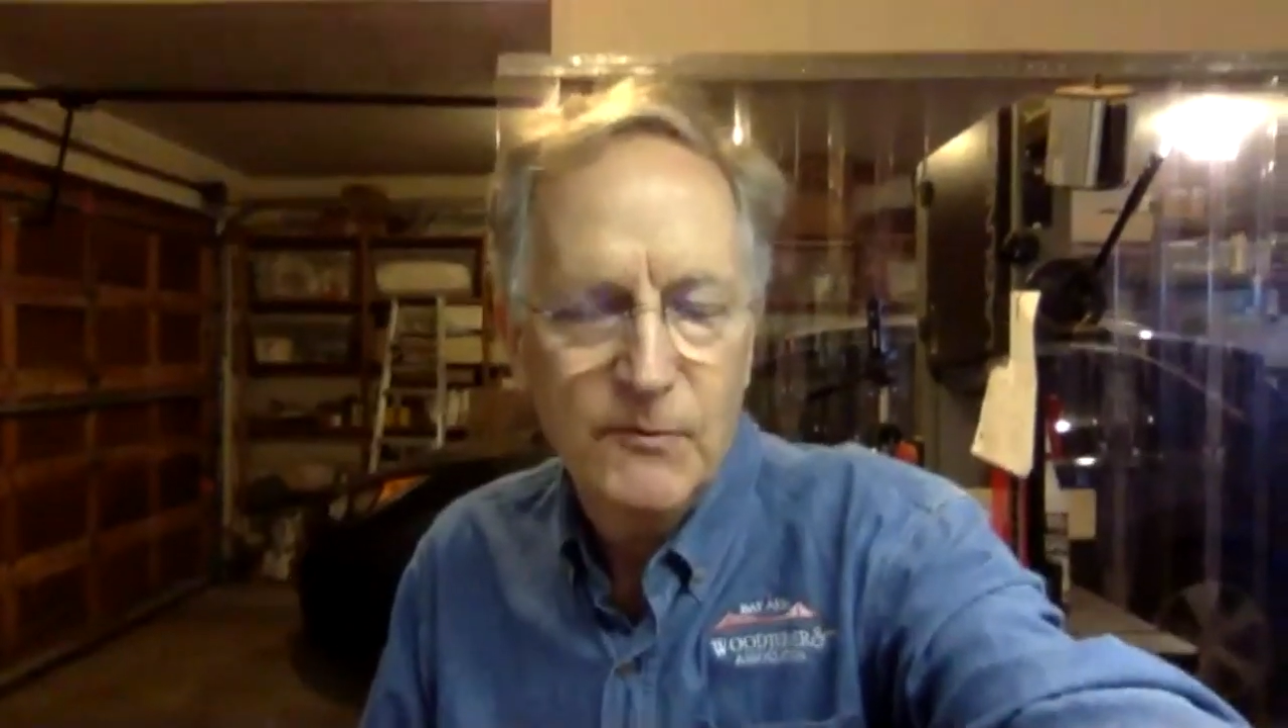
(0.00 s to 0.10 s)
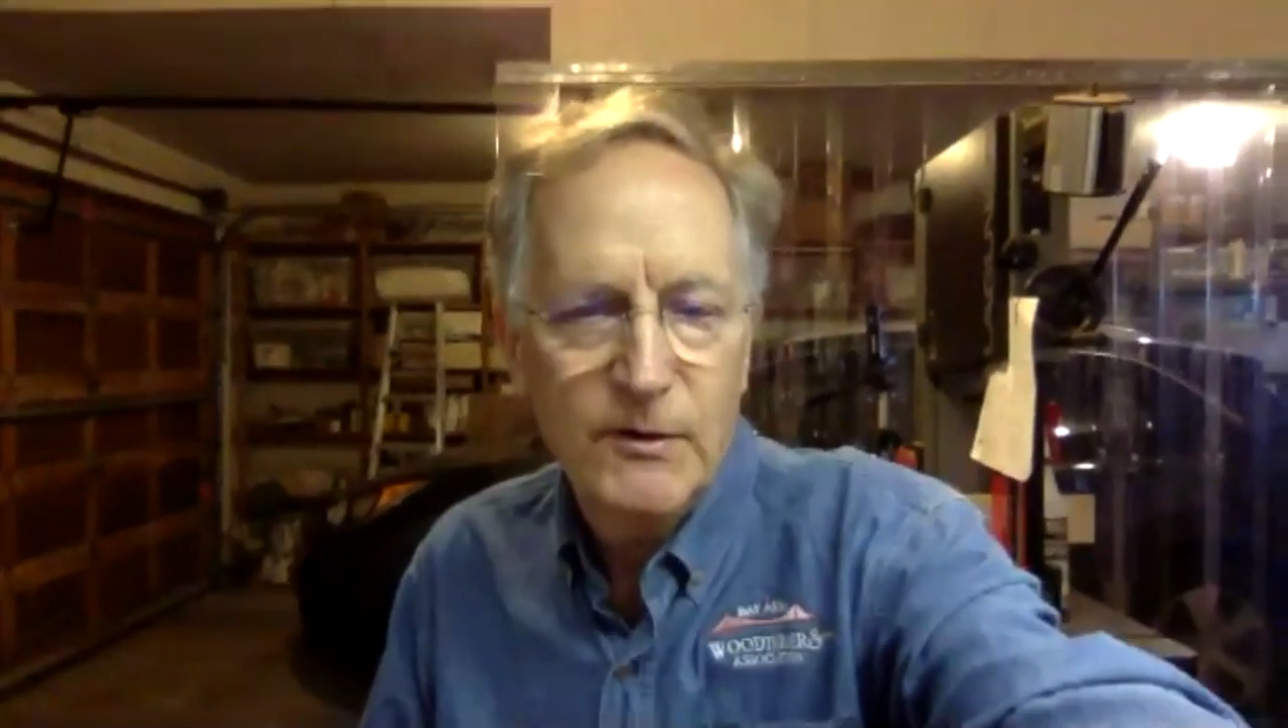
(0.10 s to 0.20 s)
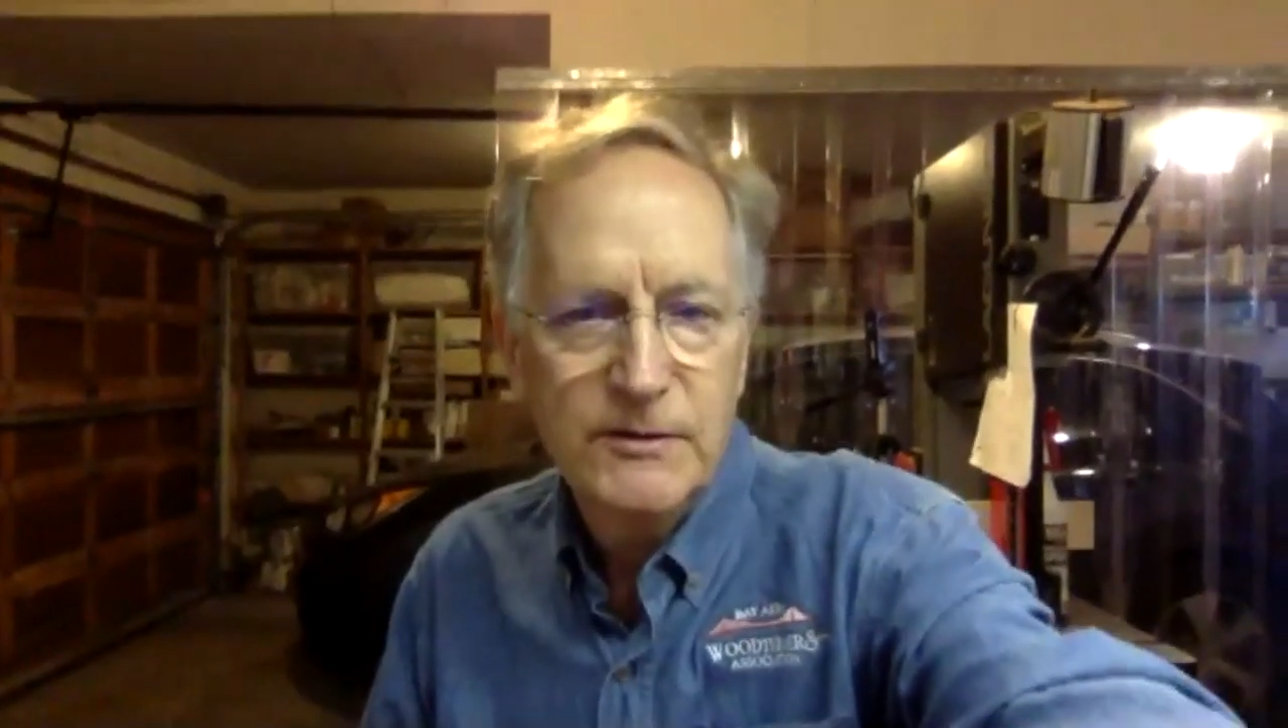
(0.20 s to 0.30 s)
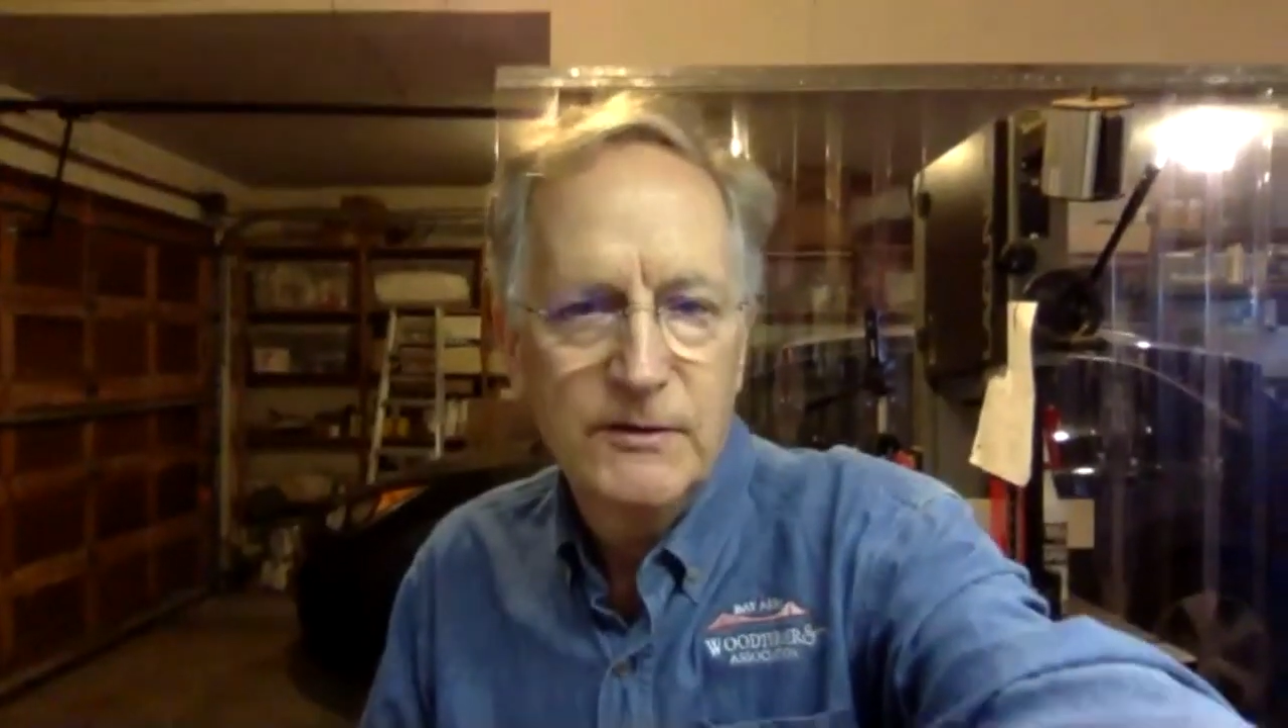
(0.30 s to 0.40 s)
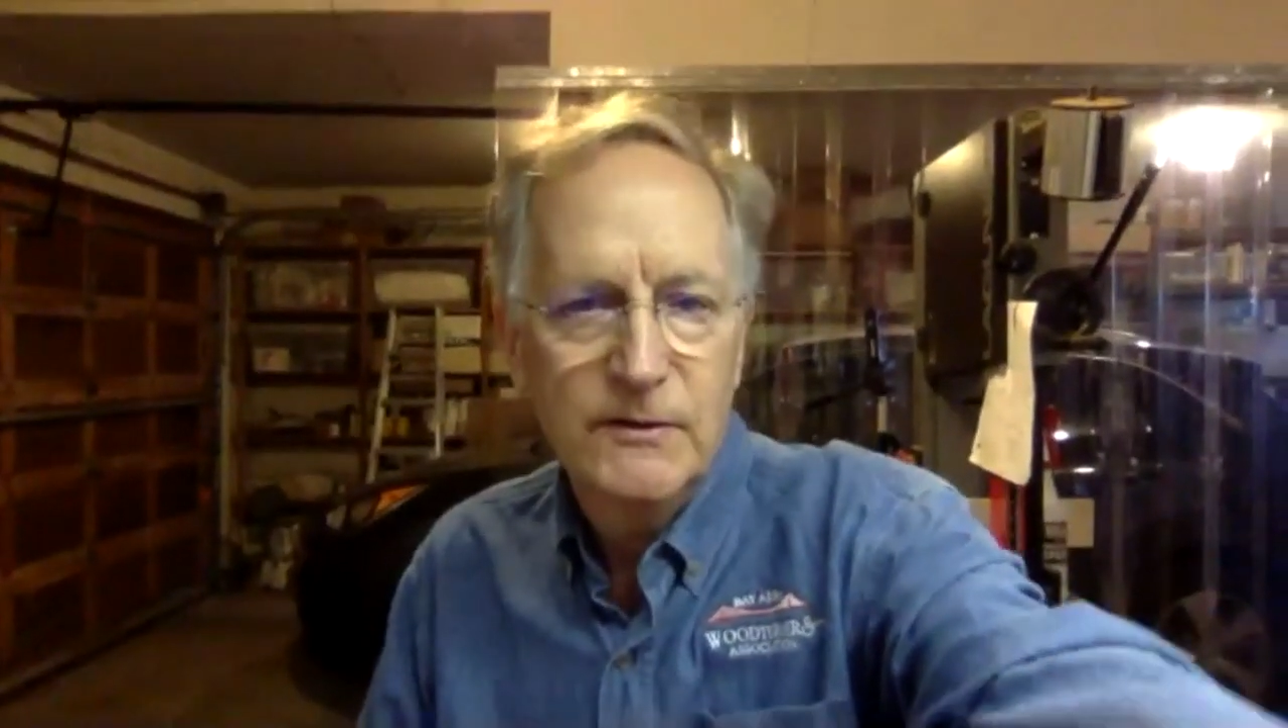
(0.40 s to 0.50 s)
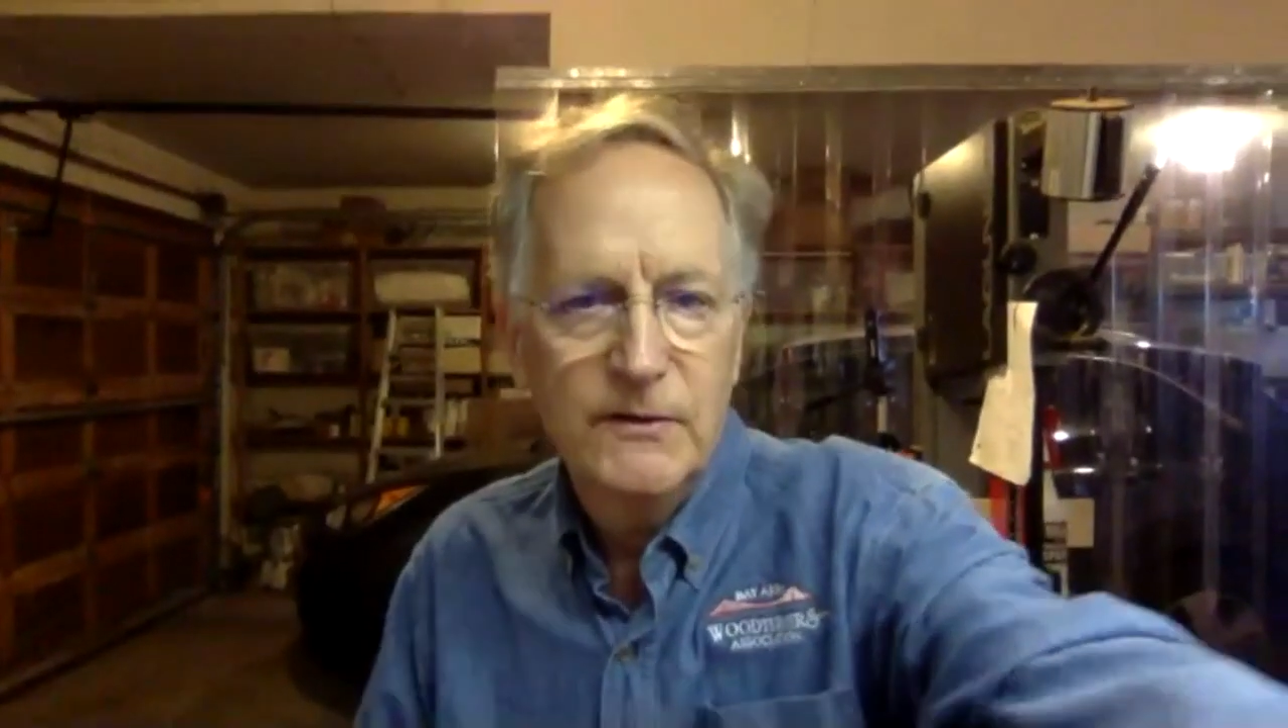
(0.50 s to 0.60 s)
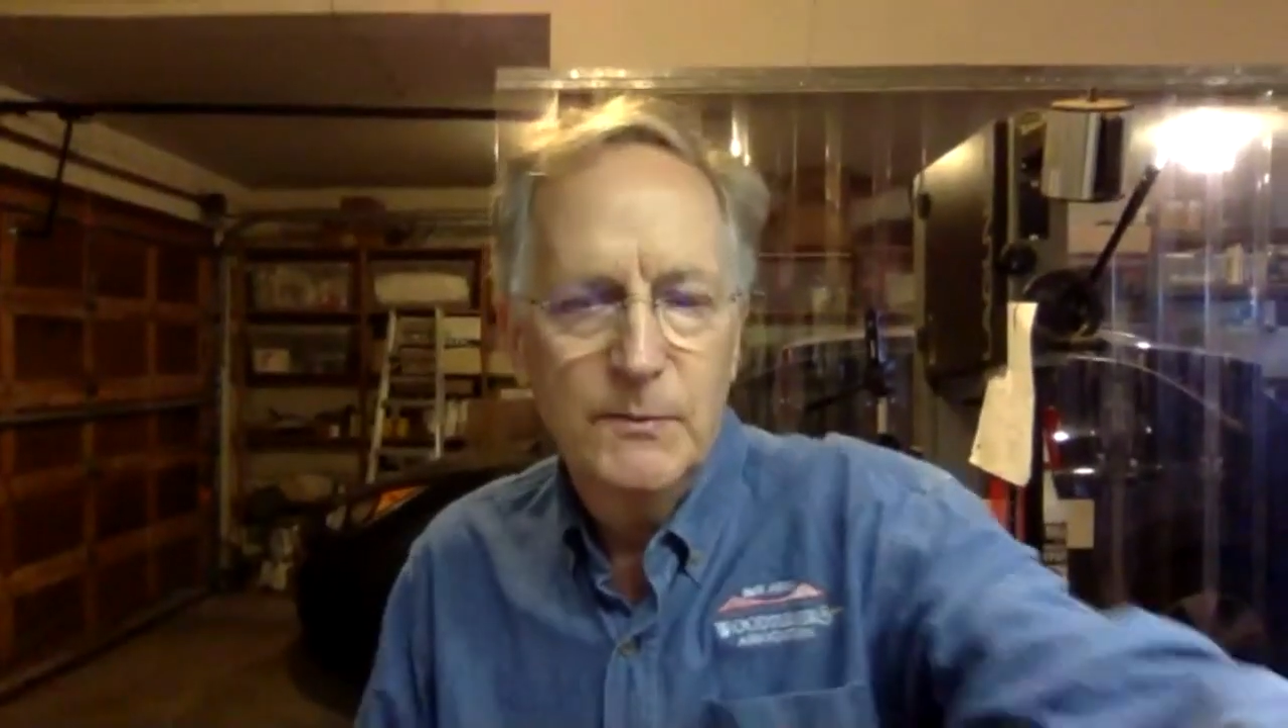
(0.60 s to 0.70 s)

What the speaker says: what you use,